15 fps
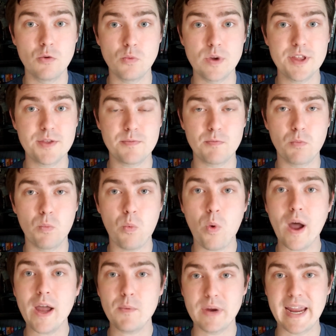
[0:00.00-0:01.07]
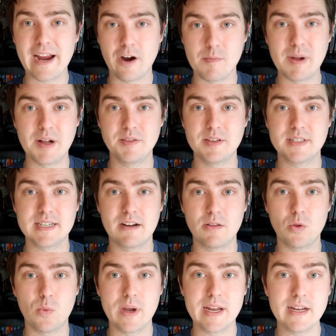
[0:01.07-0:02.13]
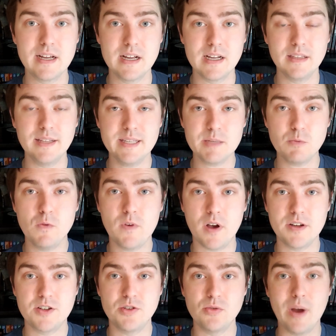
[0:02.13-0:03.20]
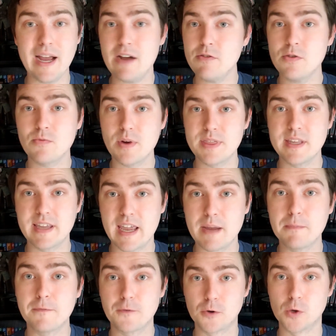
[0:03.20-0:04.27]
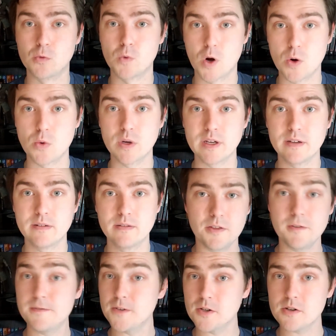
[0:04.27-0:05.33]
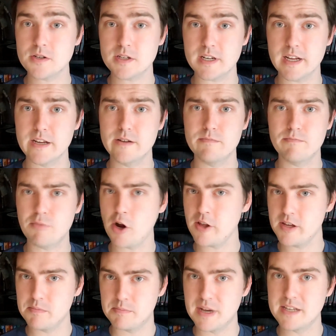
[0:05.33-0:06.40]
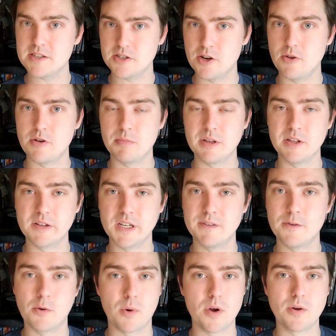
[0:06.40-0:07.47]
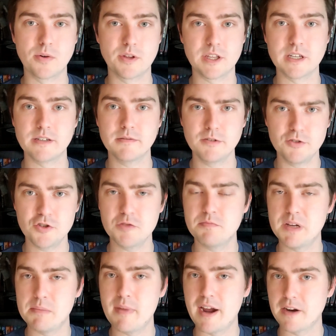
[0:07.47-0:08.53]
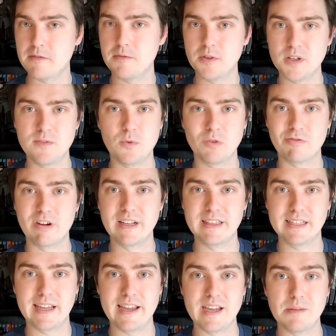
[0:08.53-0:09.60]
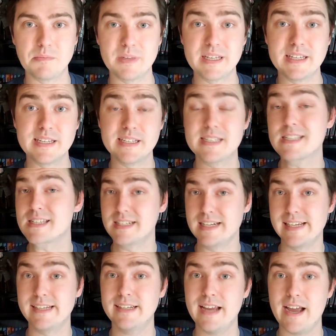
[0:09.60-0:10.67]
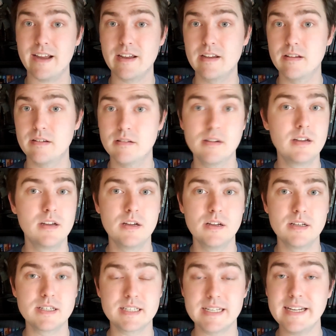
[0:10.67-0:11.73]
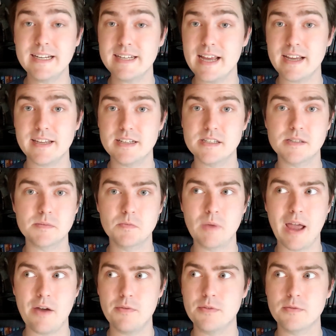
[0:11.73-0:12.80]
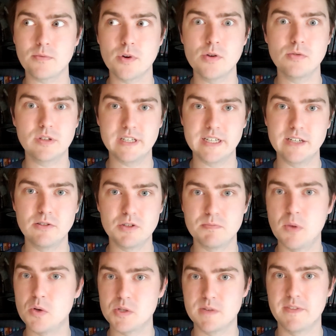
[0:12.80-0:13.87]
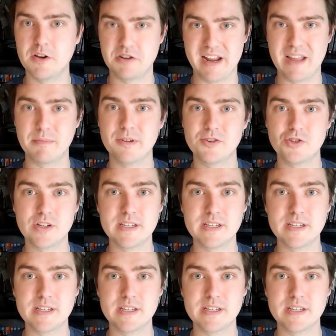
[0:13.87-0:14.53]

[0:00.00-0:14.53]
With why we care about this out of the way, let's move on to how to run the game for a rogue. The first and probably best known ability of a rogue that you should be mindful of when running the game is Sneak Attack. Sneak Attack is how the rogue deals most of their damage.